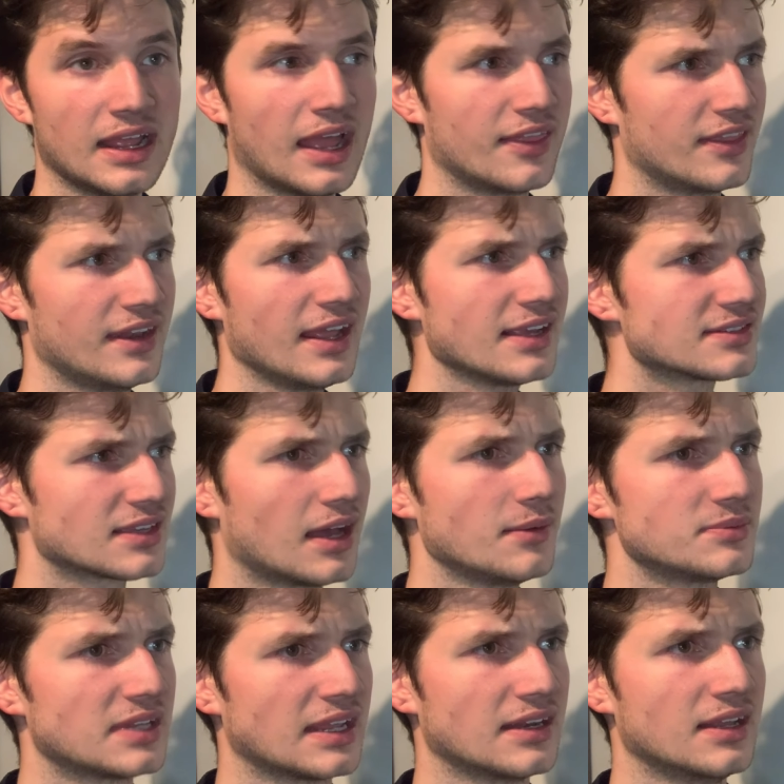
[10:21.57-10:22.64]
And the next
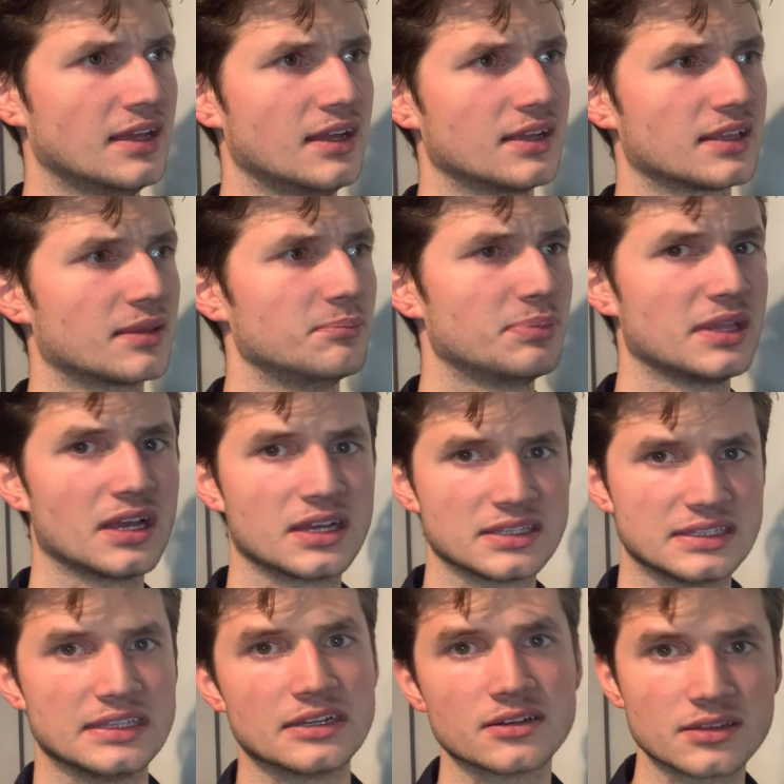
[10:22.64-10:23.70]
update can be a
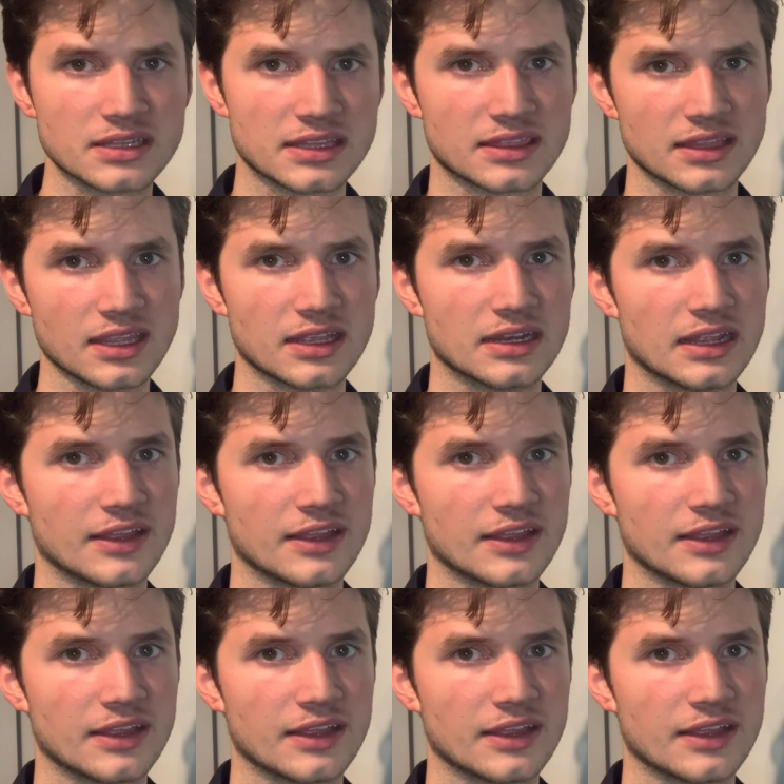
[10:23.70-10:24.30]
yearly thing.